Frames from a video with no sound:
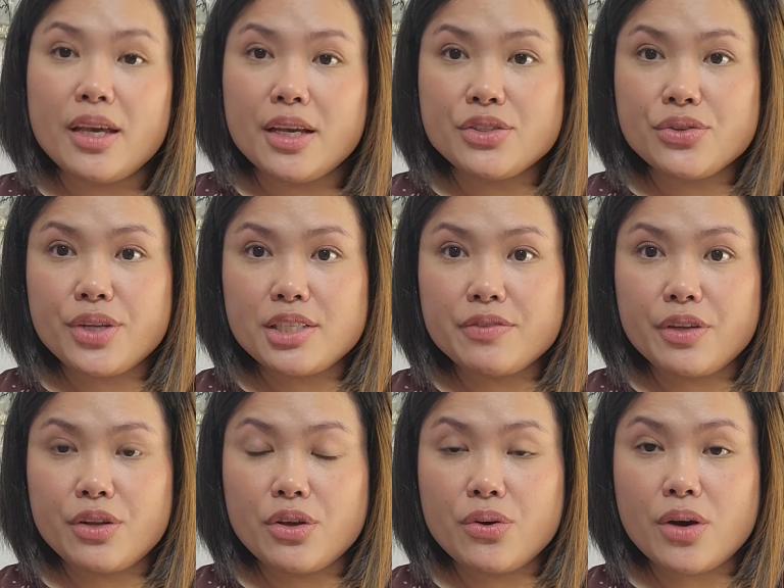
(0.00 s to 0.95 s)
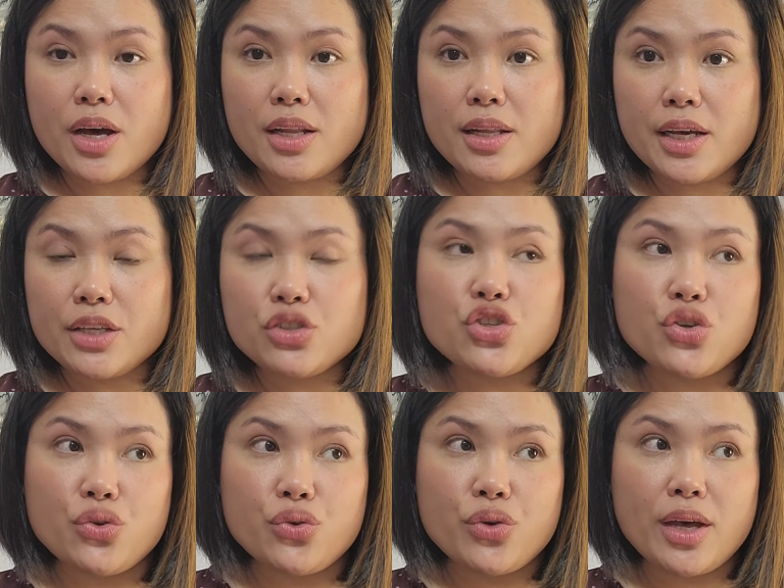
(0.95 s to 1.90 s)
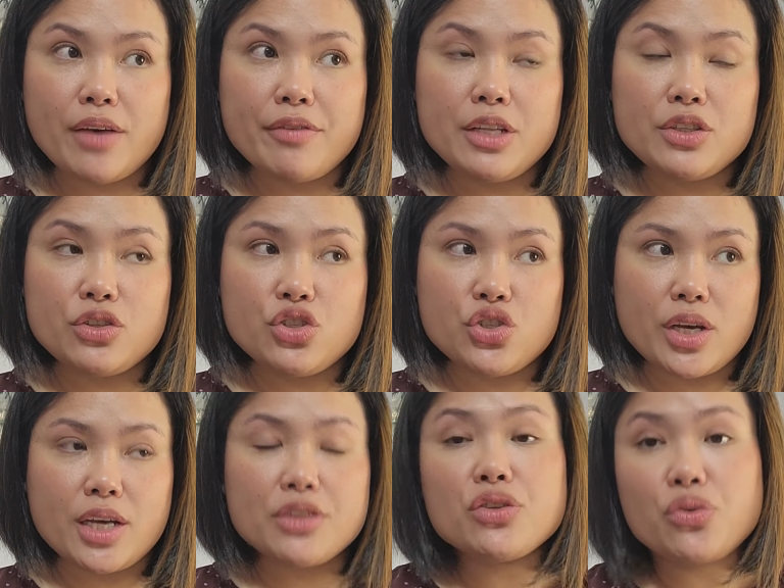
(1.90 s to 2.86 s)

In today's video, I'd like to have a little chat